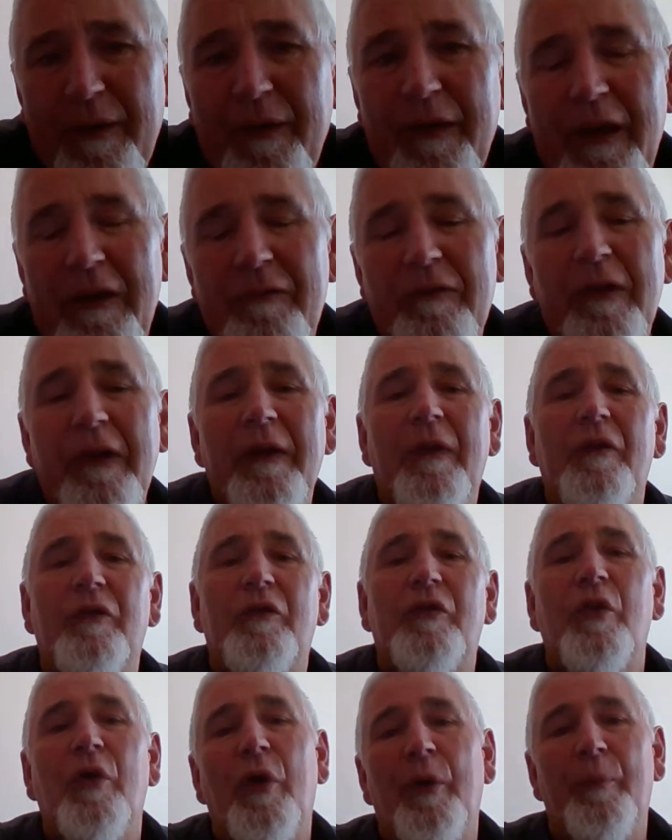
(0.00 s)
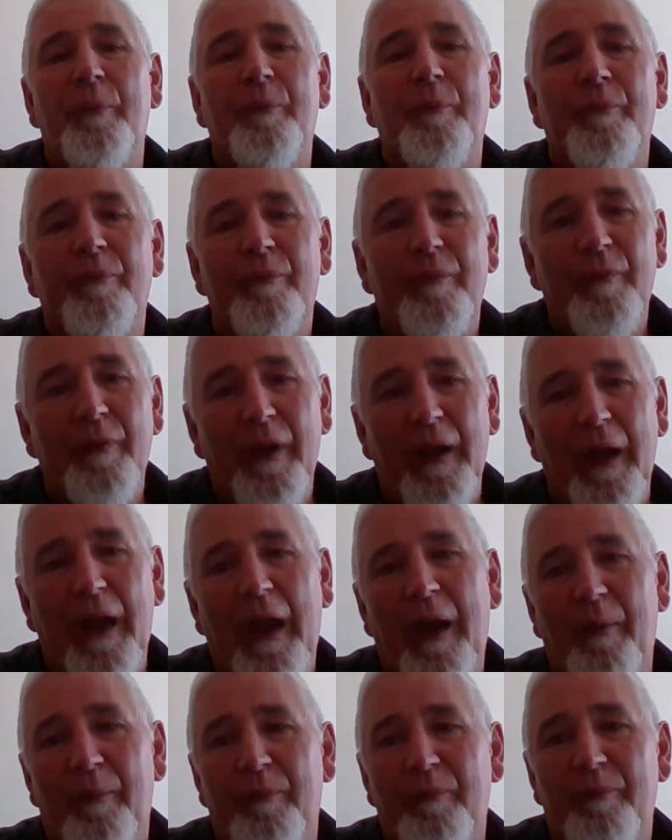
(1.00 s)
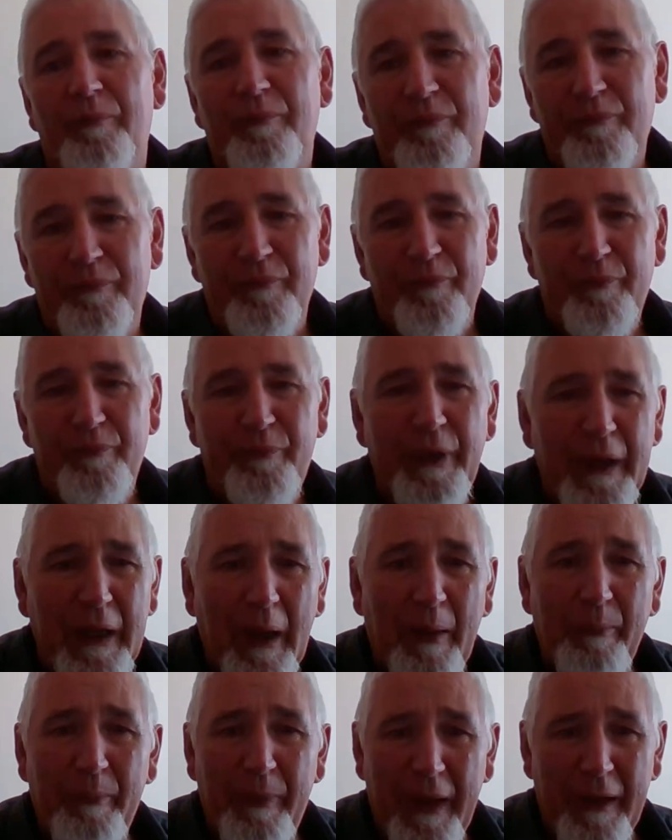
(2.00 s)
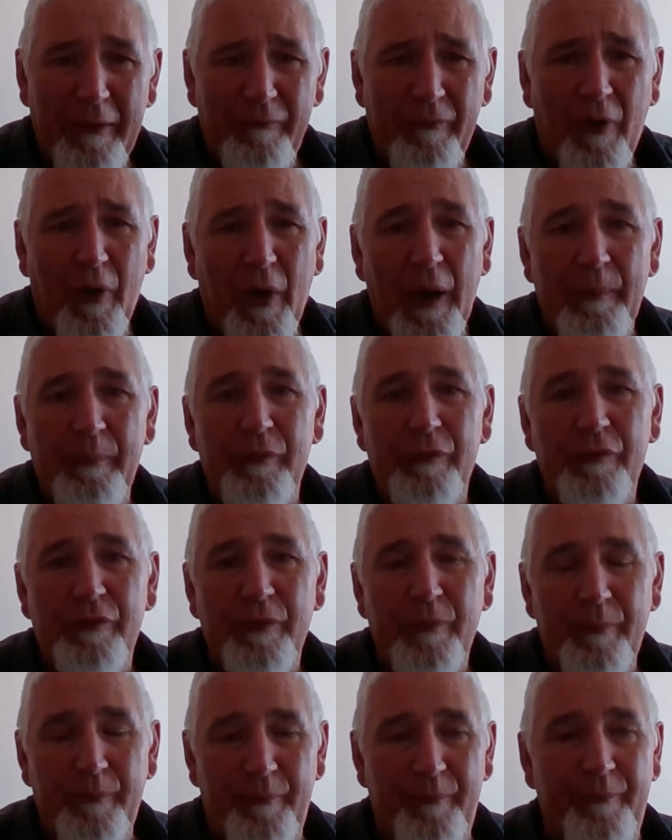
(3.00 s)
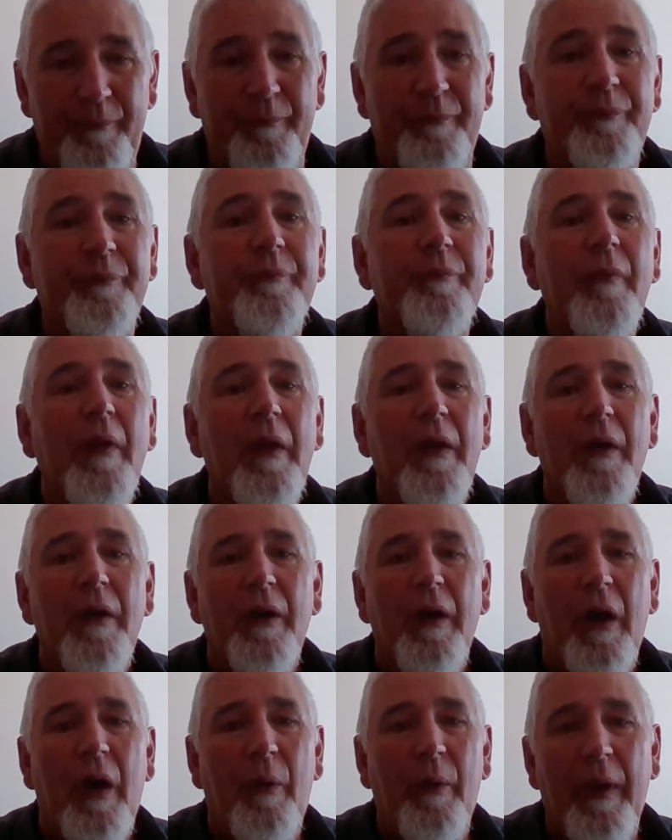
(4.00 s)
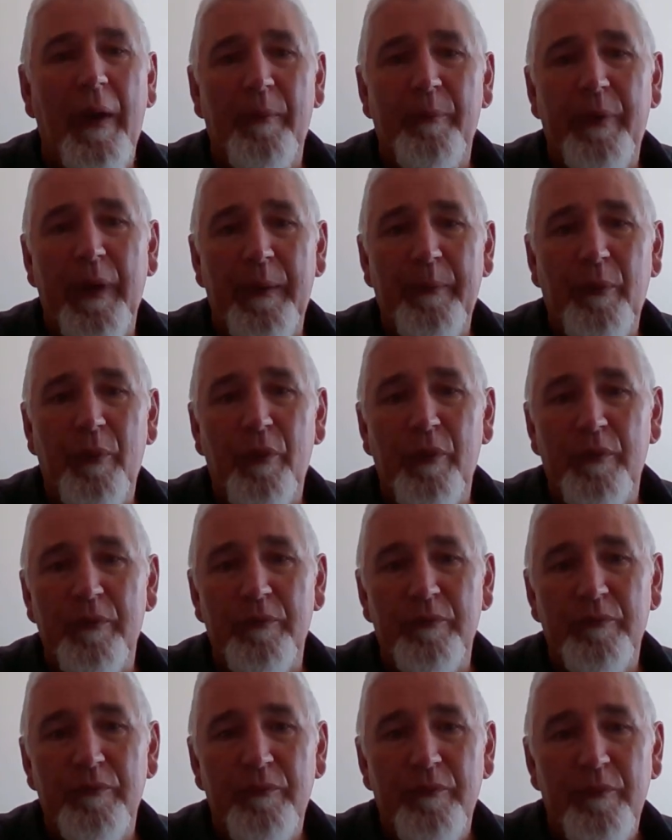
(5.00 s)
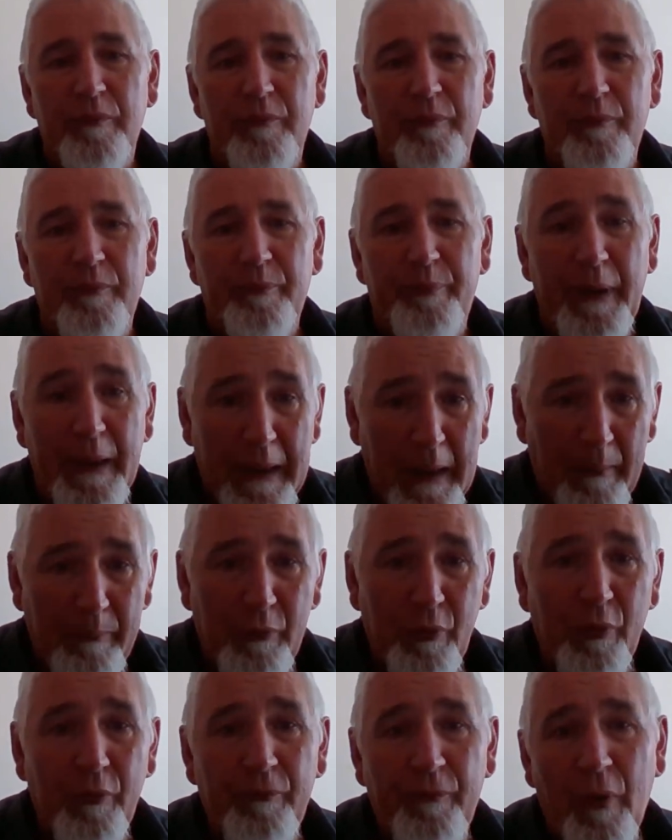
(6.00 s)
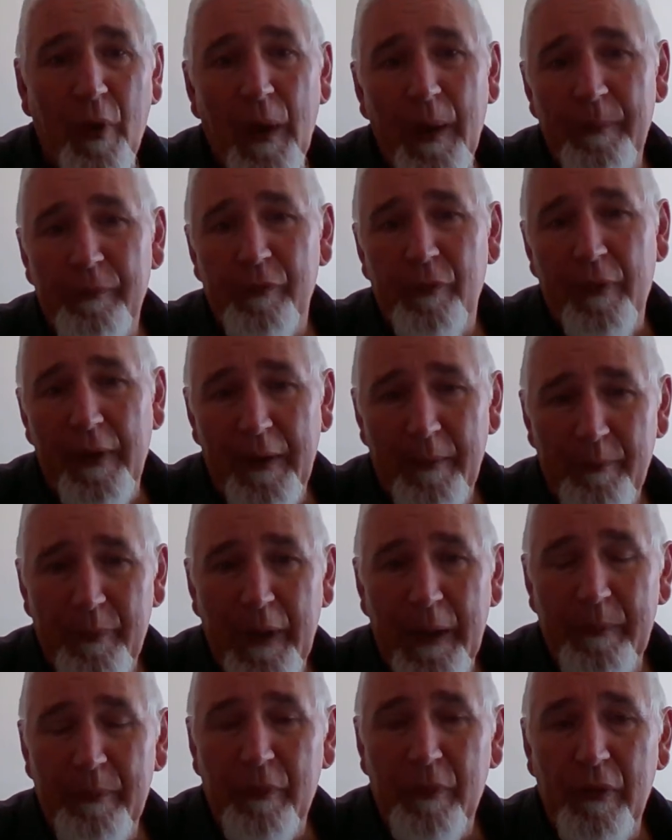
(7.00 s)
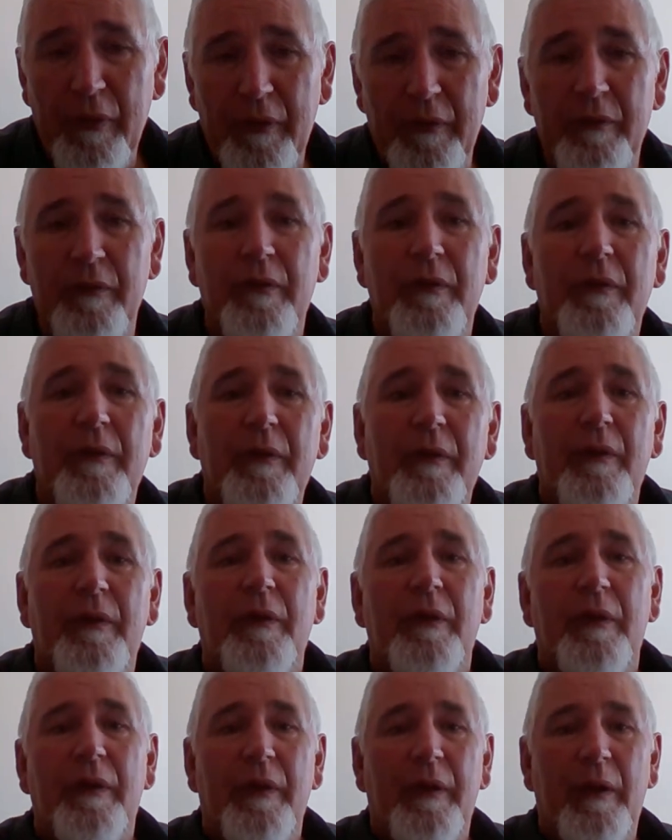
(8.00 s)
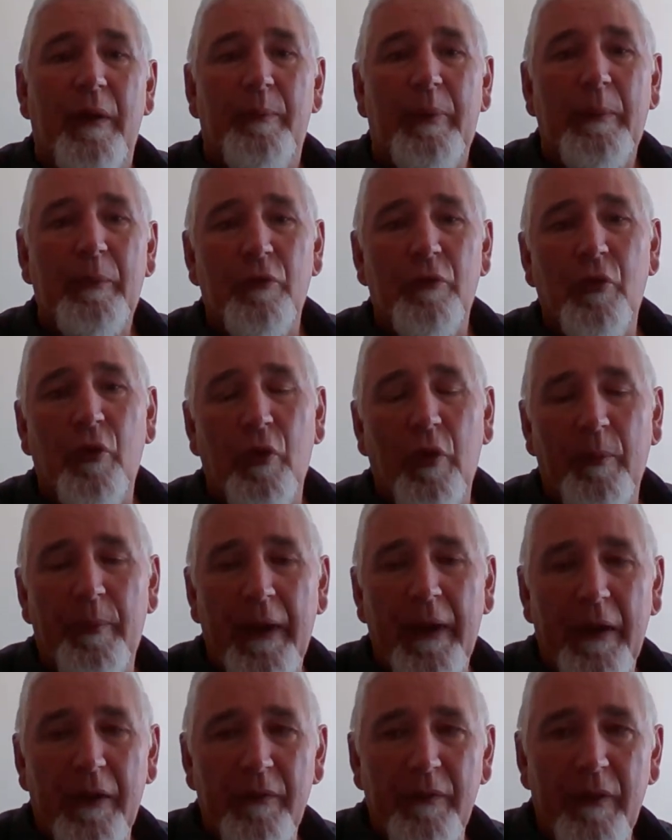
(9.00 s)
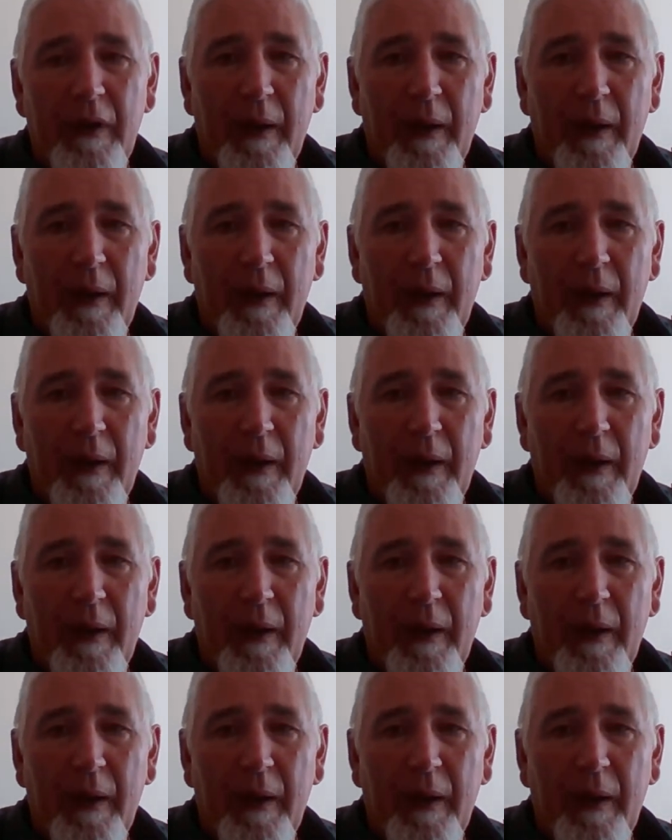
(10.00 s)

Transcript: You ever hear the term pick up bad vibes around people, and pick up good vibes around people? And people talk about,